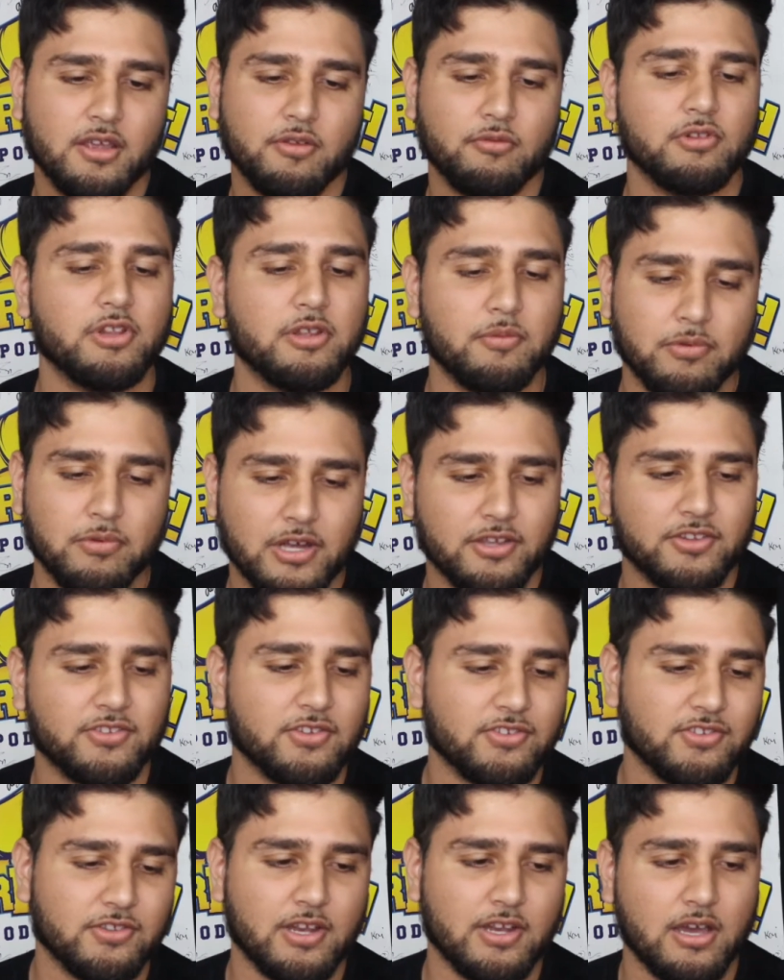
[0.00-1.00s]
really
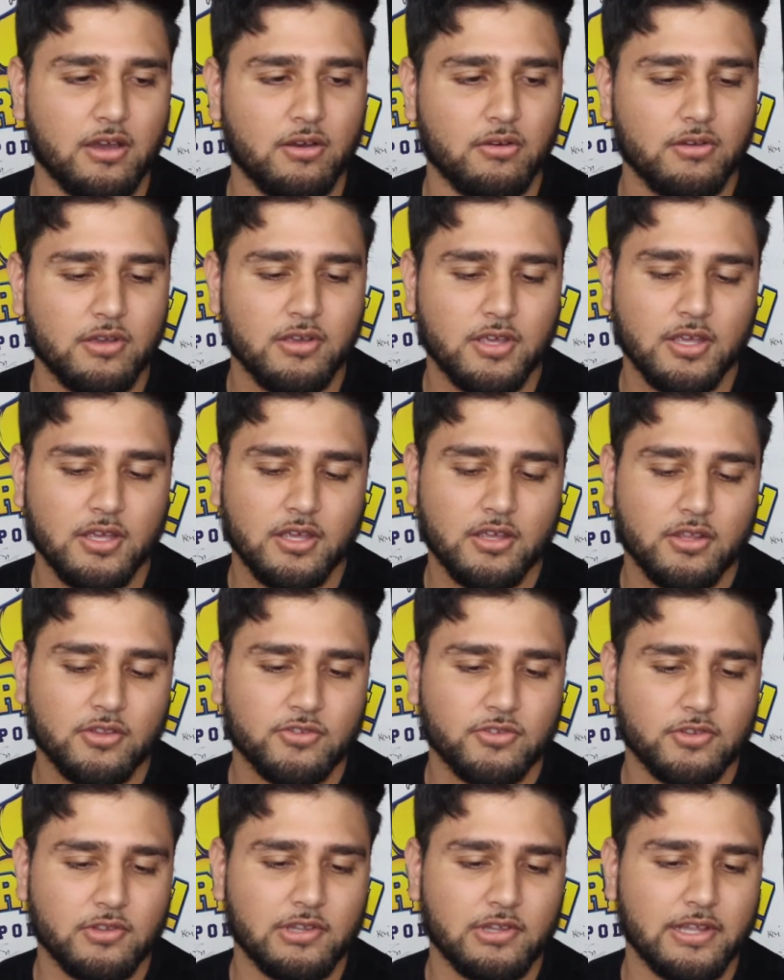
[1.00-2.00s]
process it out.
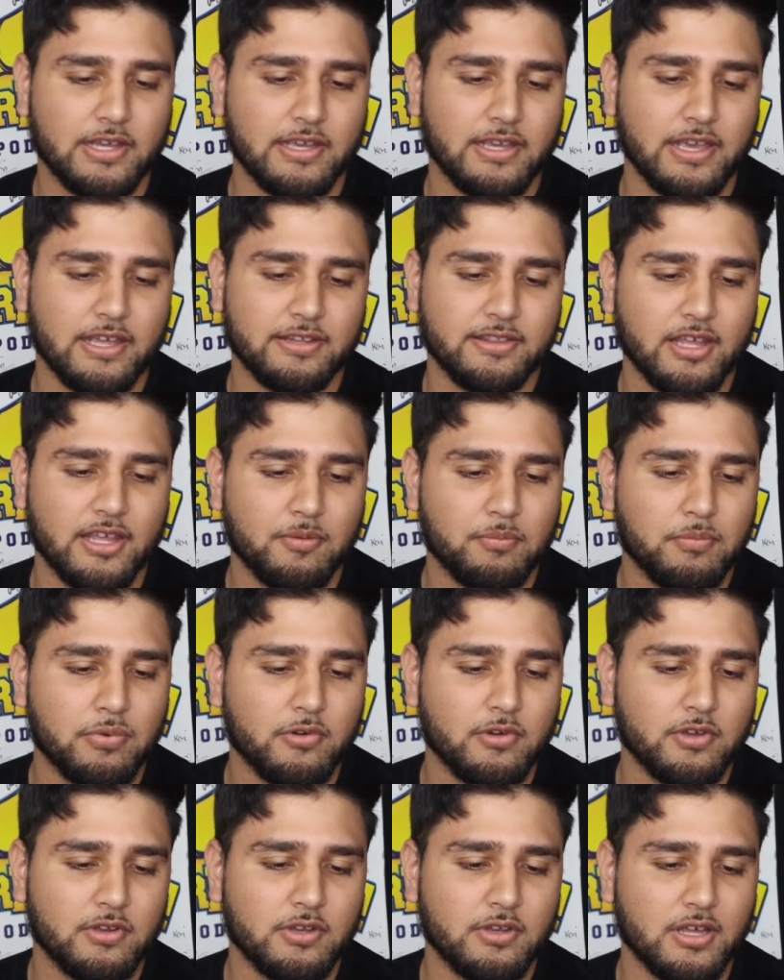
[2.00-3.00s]
So like at that
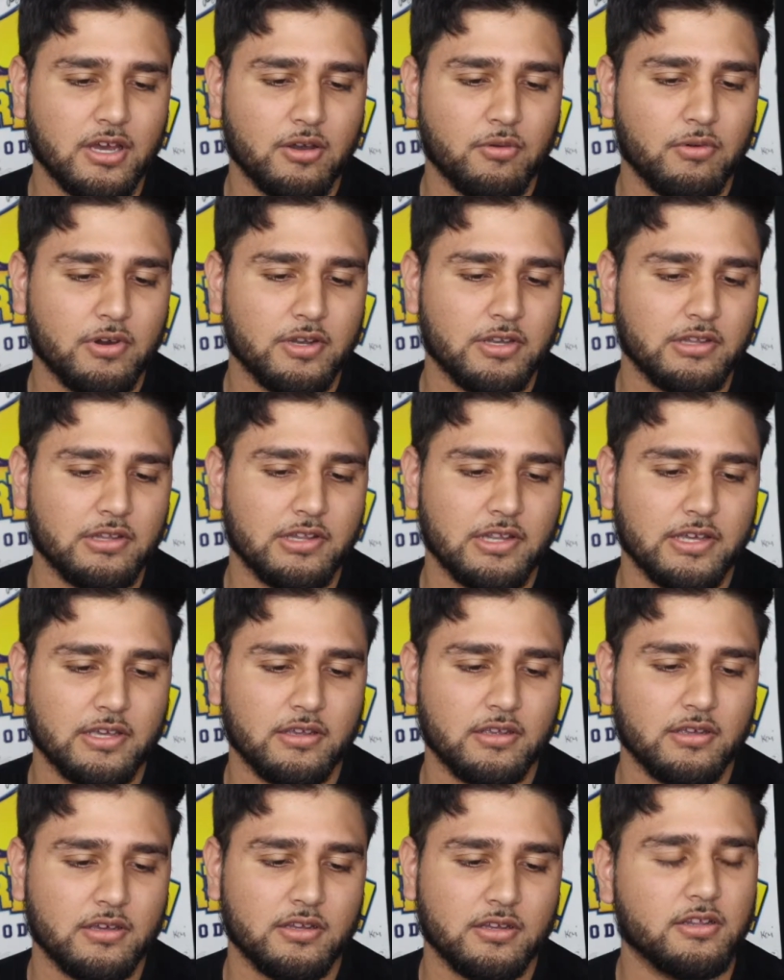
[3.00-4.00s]
point, I wanted
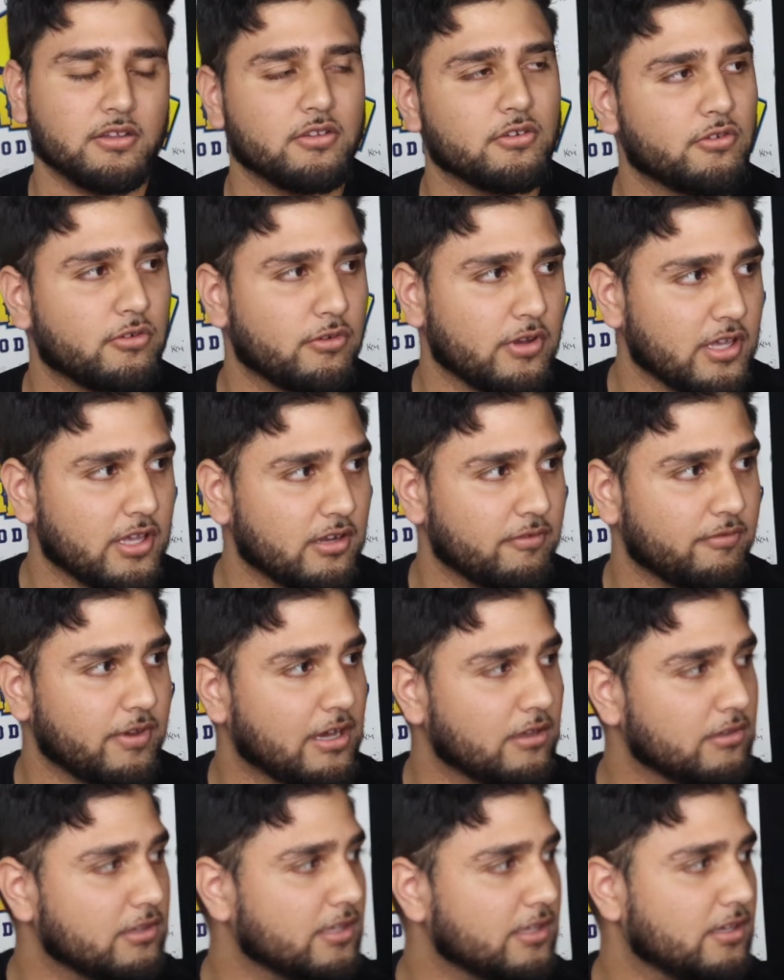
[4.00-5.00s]
like another creative
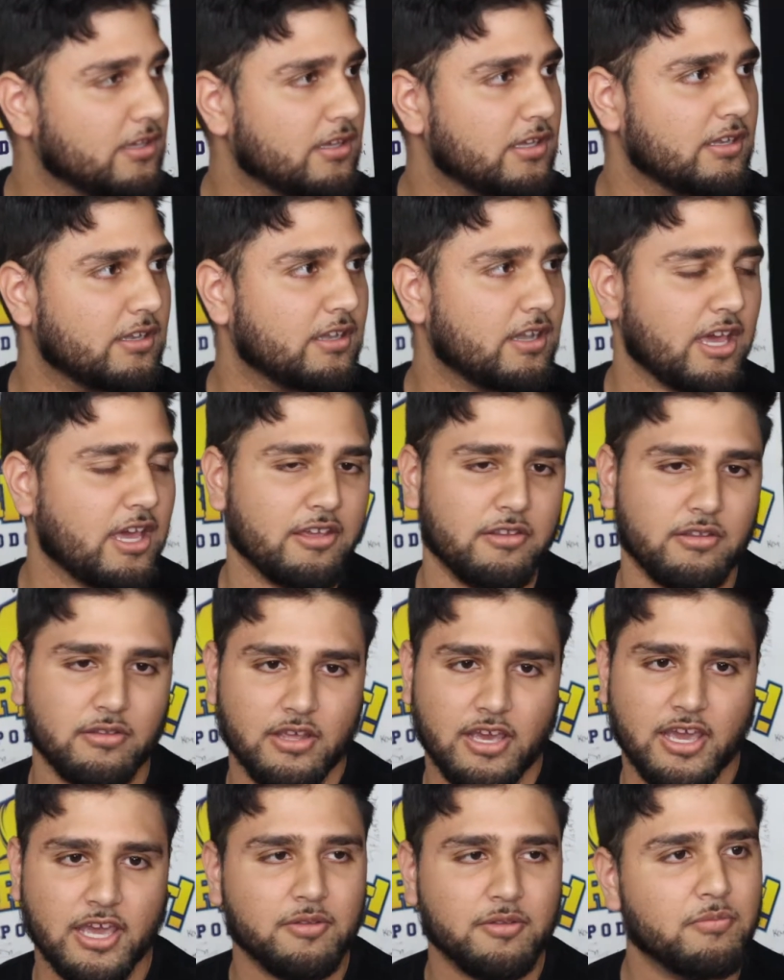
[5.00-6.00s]
outlet, and
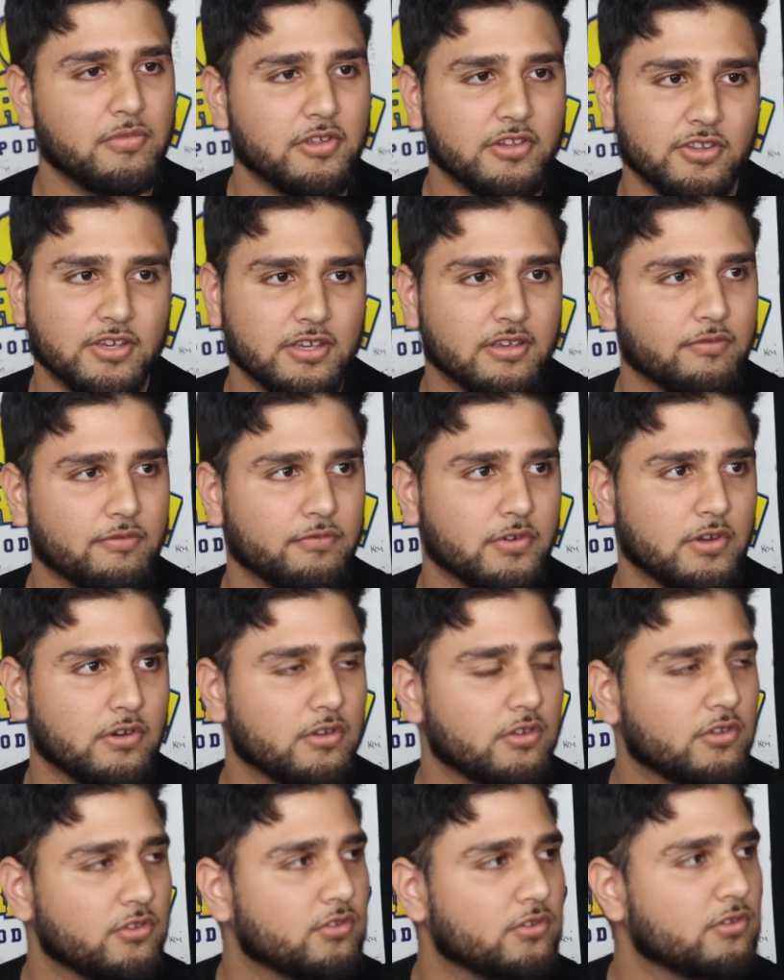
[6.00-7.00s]
I had been taking
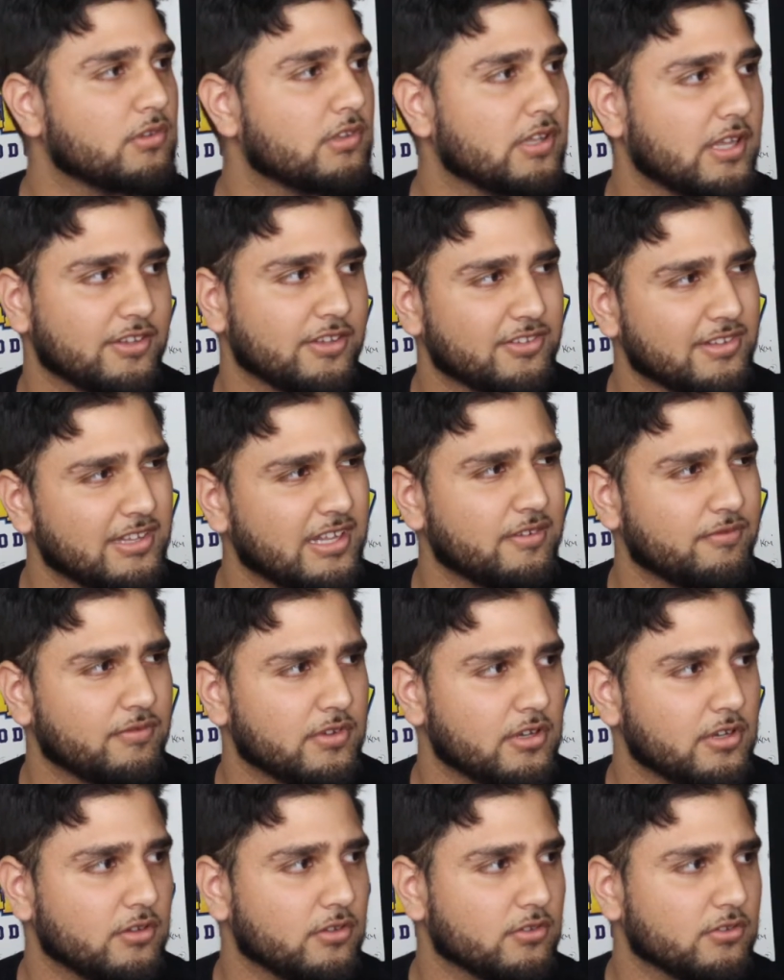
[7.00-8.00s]
photos, doing like slight
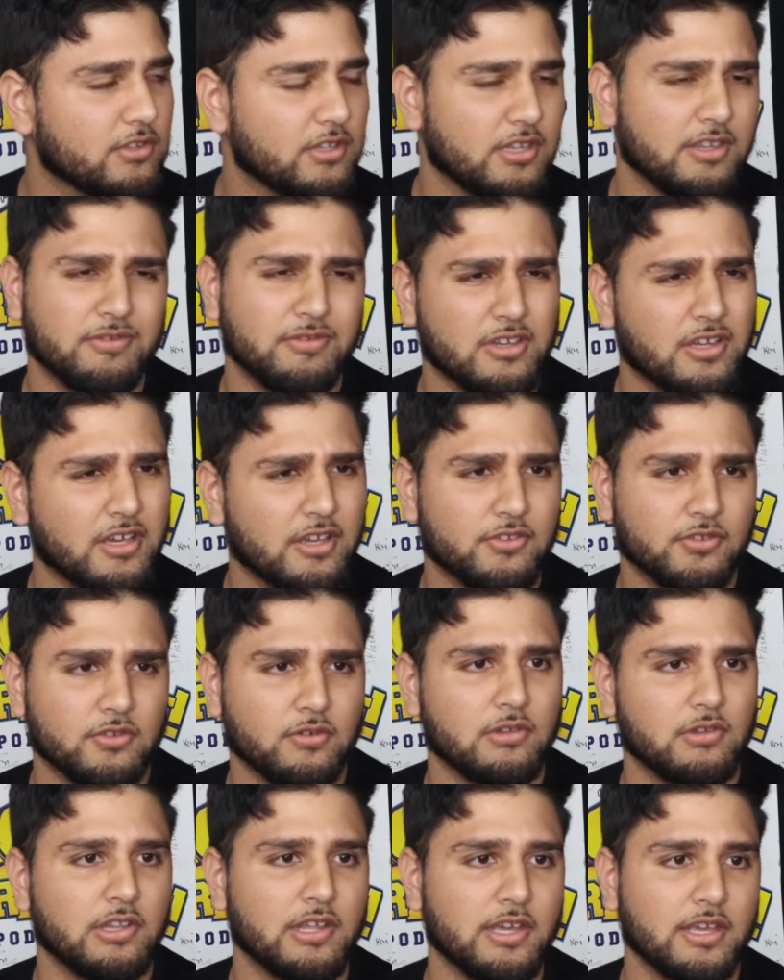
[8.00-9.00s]
videos, and even in high
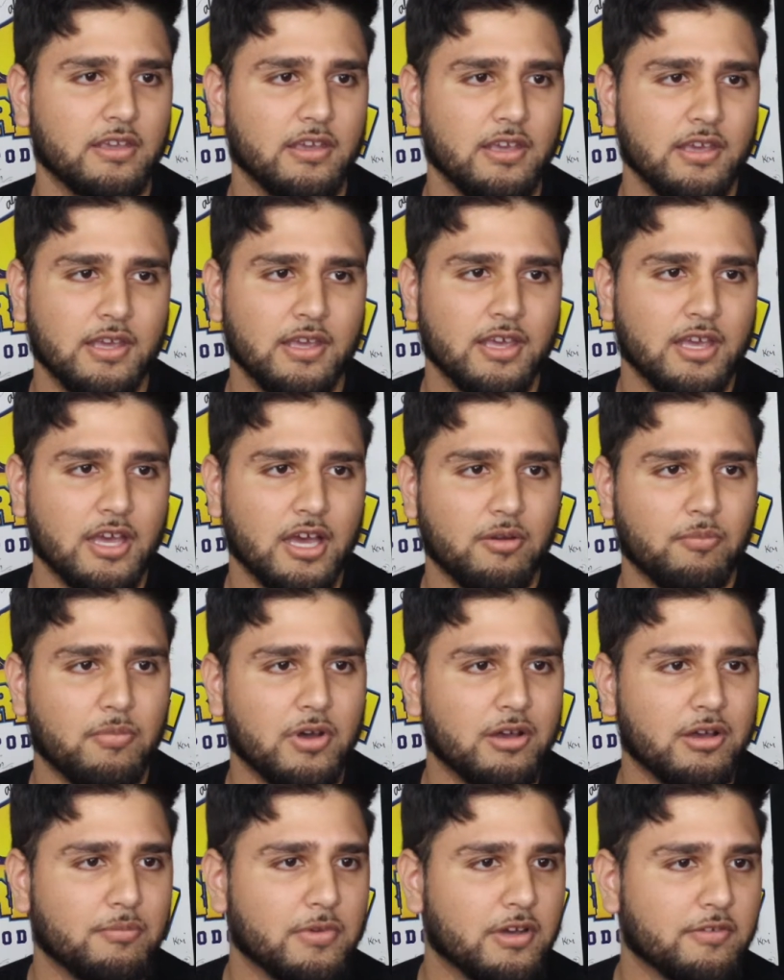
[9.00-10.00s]
school, like I
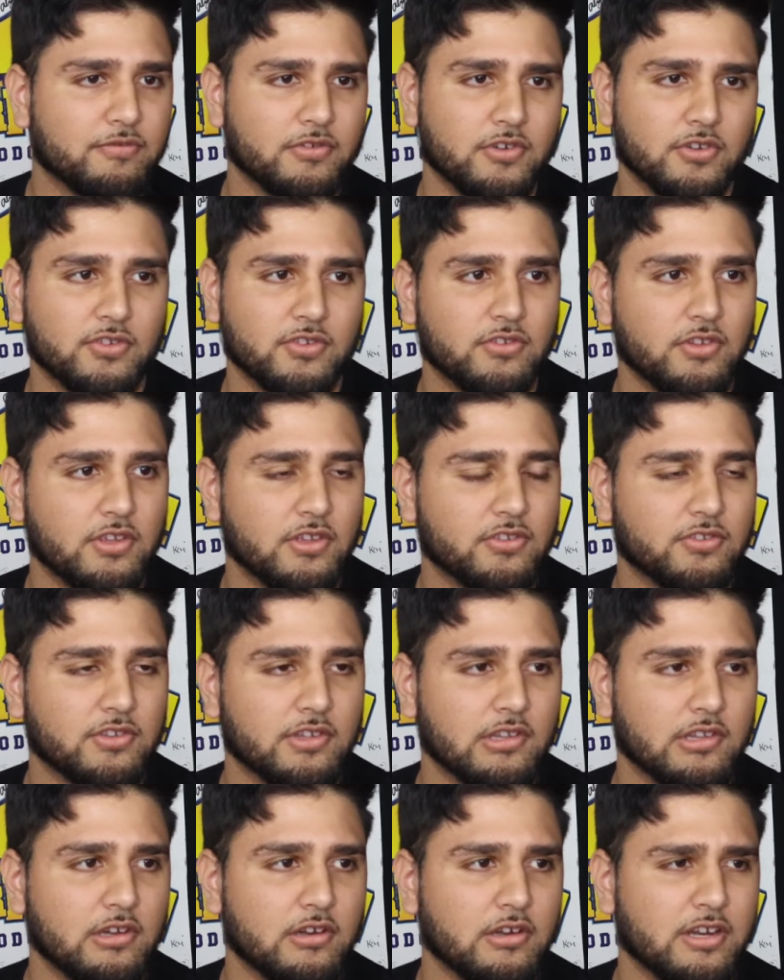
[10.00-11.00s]
bought my first
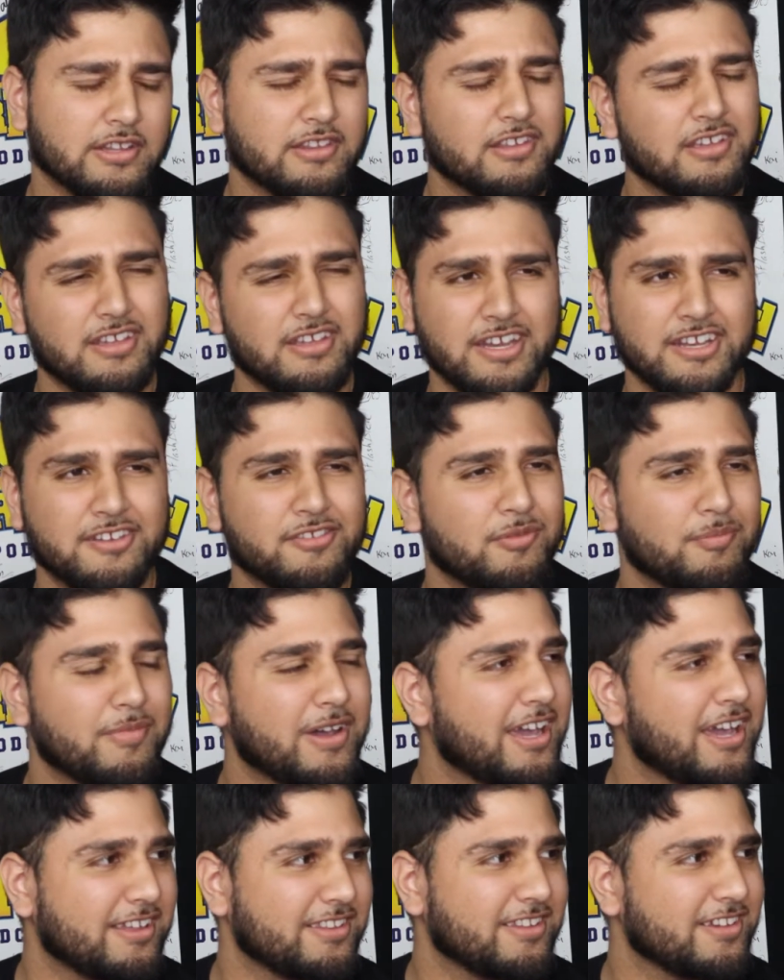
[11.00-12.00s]
DSLR. I think I didn't even
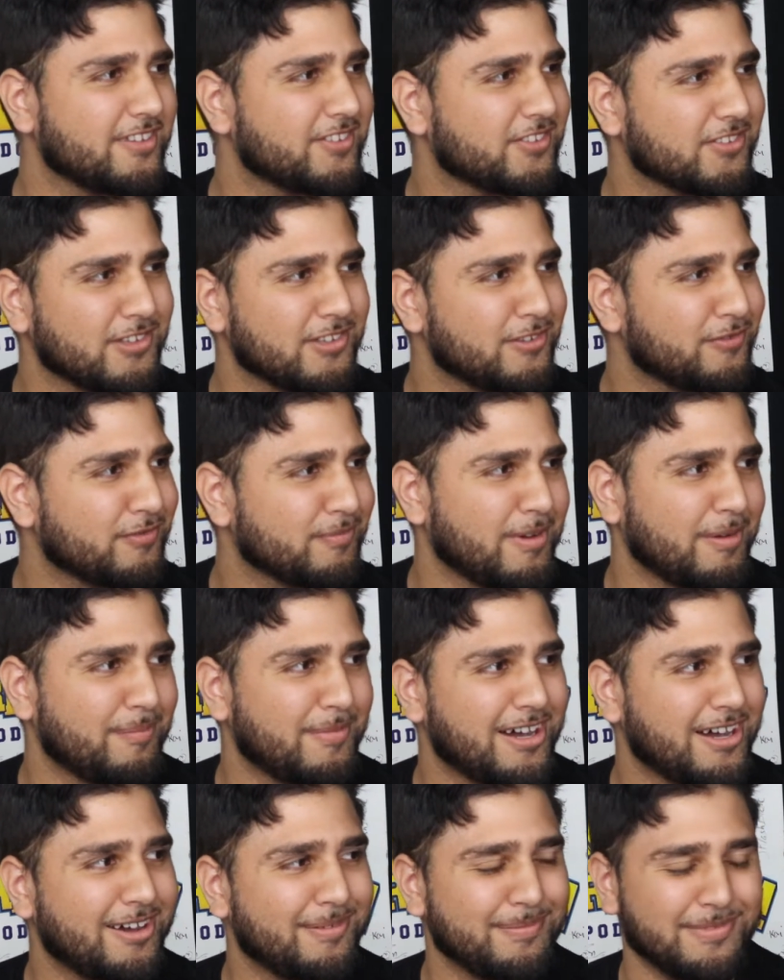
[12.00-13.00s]
buy it. I think I stole it from
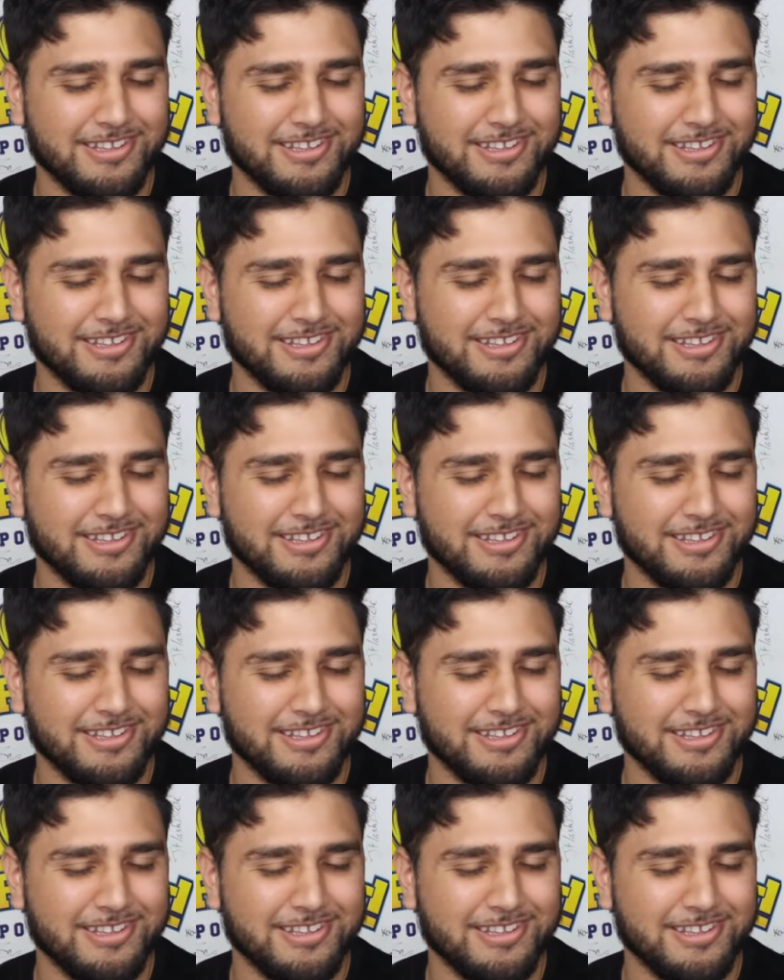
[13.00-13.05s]
my mom.